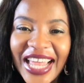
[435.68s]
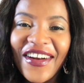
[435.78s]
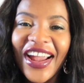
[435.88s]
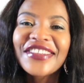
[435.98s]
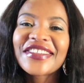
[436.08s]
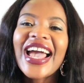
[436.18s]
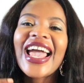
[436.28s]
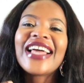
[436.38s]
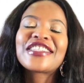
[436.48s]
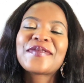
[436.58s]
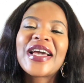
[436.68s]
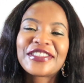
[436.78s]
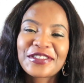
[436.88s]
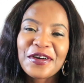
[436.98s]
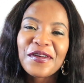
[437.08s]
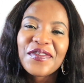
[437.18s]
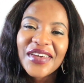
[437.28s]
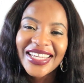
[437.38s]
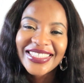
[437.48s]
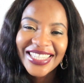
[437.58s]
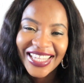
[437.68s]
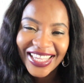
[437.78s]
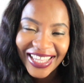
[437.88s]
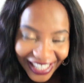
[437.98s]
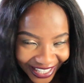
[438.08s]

I went to my school meeting.